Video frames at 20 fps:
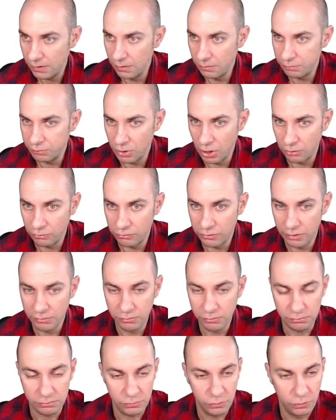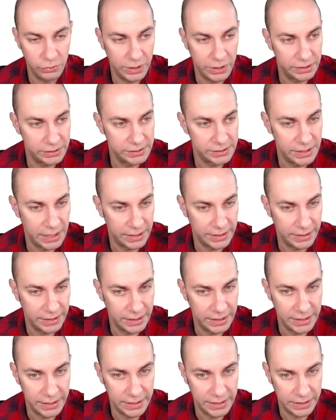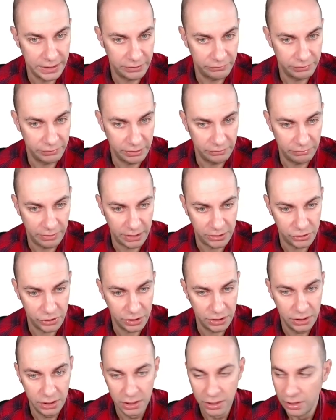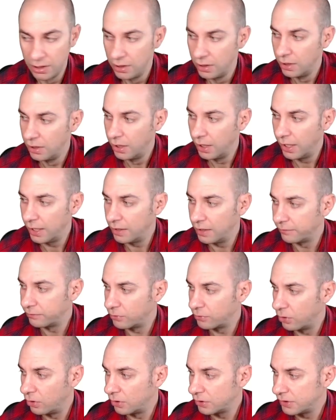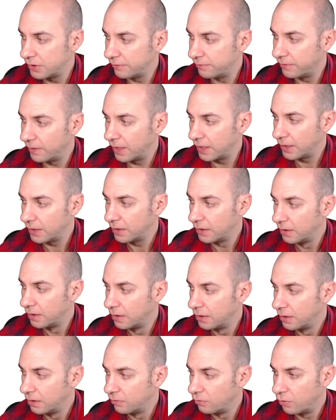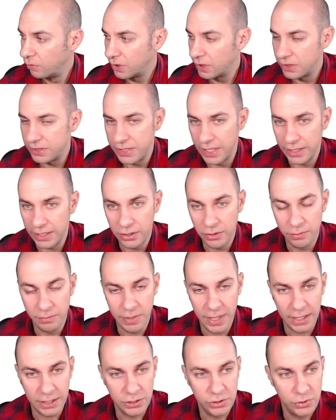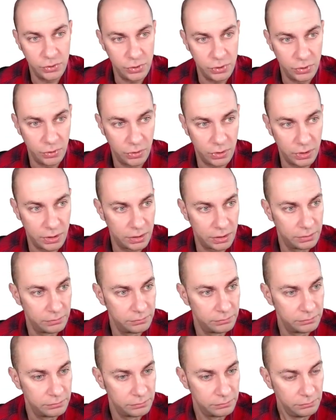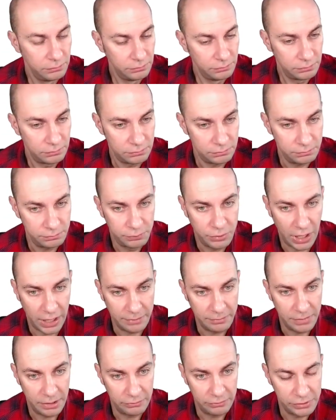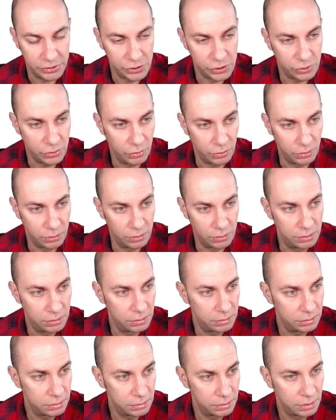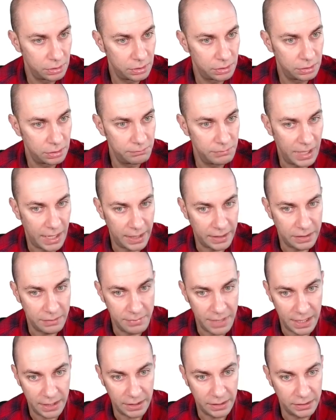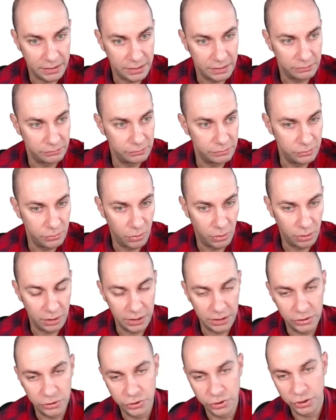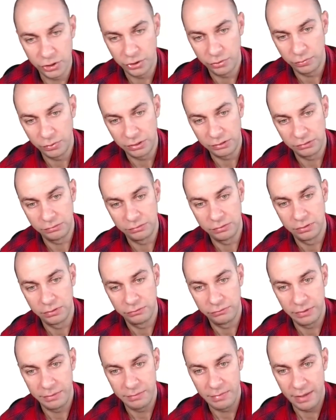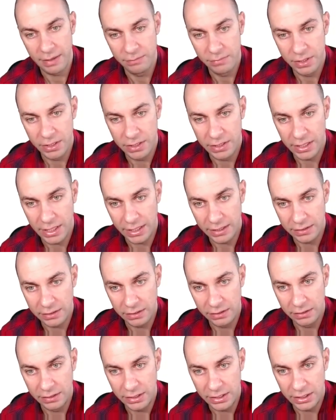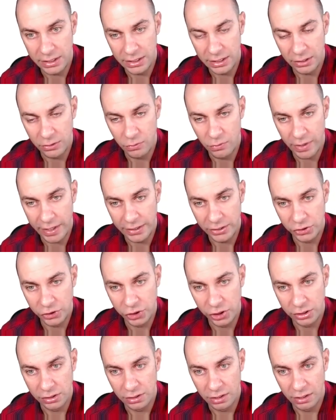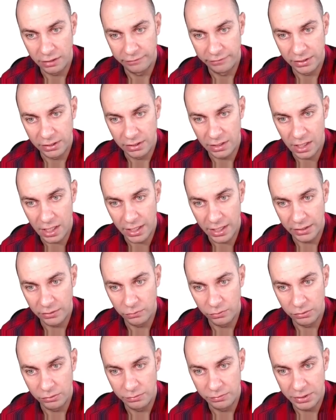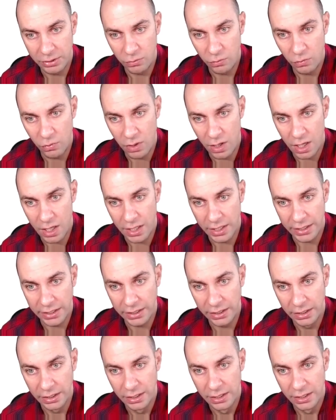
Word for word: program, we are studying linear regression. And of course, if I want to take you back to your primary school uh, mathematical knowledge, you will remember that the equation of a line will be y,